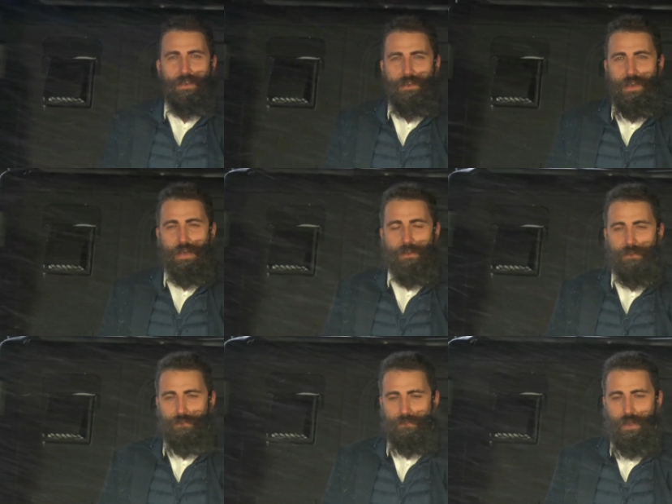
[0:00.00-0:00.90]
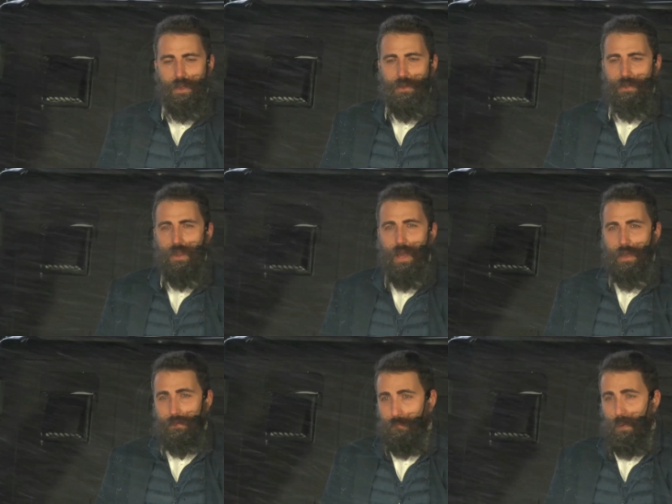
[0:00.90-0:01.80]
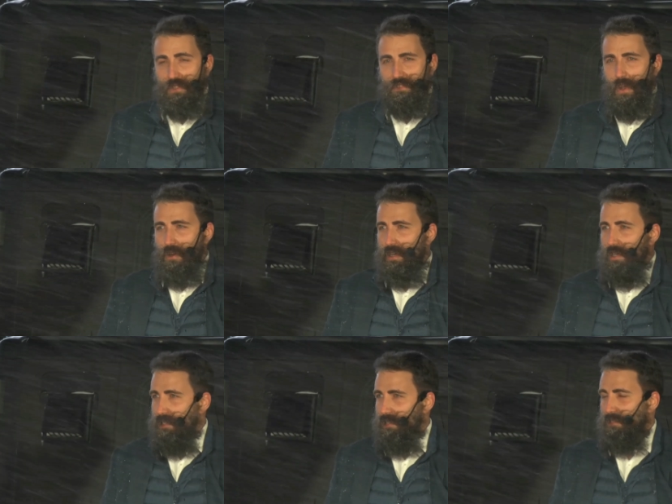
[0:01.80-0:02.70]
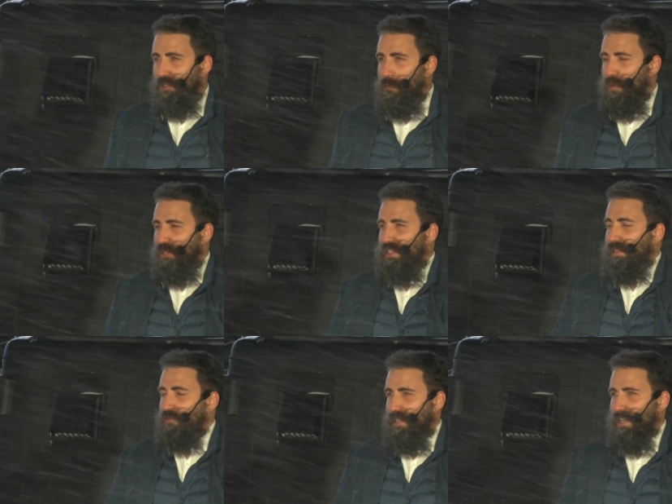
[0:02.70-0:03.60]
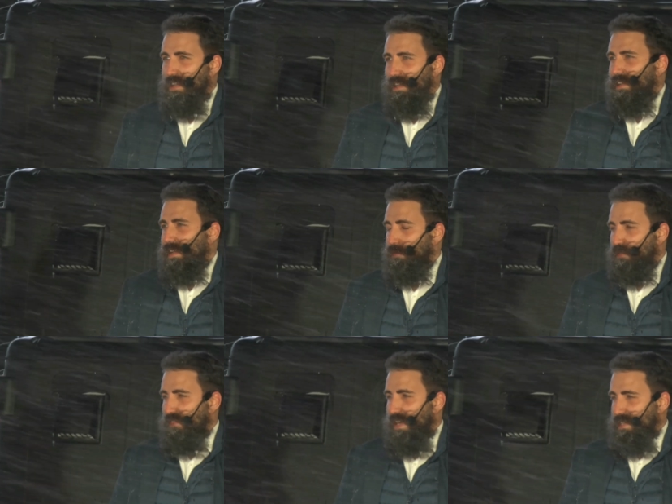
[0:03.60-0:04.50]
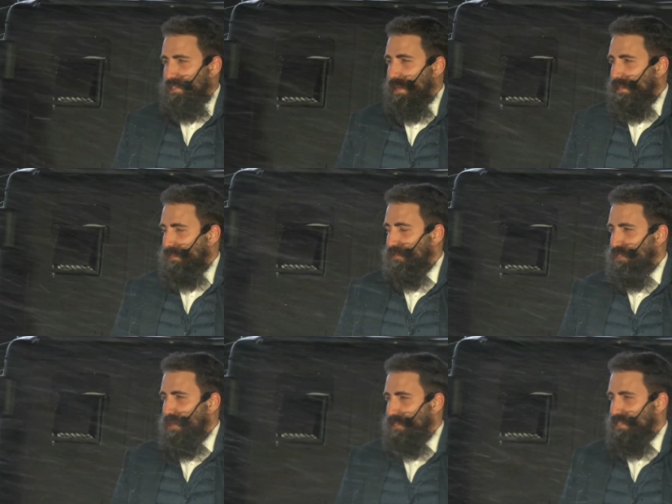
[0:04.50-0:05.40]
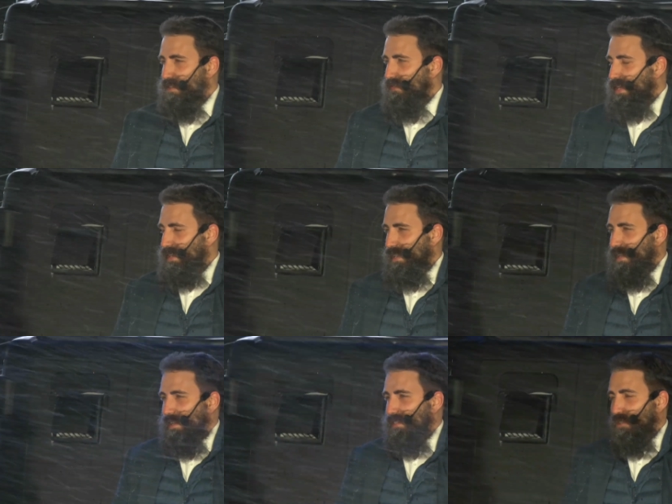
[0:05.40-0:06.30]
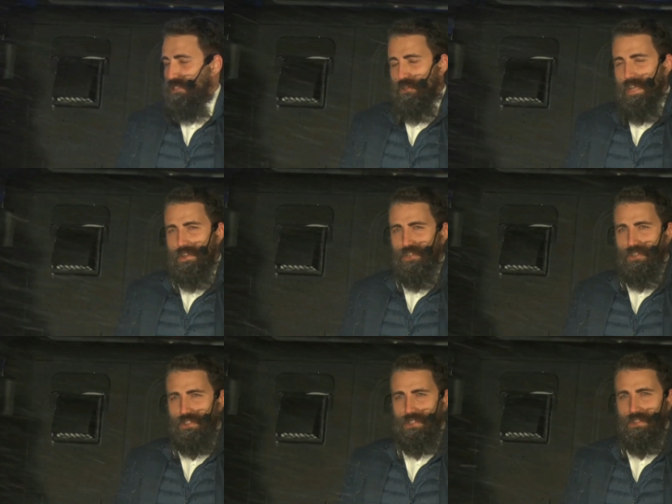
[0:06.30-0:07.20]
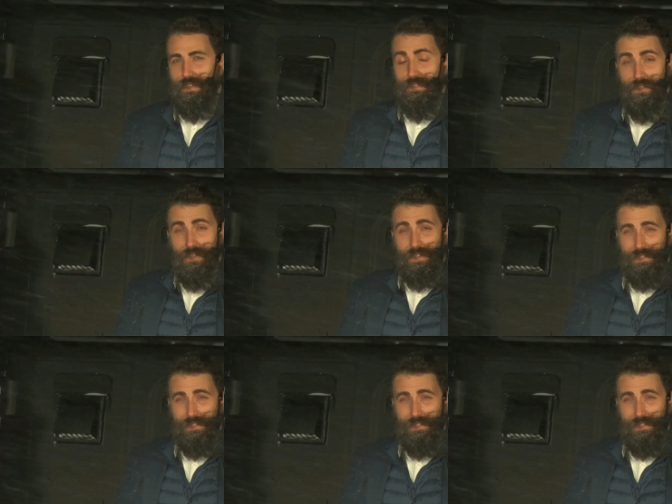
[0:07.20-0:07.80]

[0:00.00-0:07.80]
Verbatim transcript: uh, are part of our droneport network. And we're very excited to start serving those locations as early as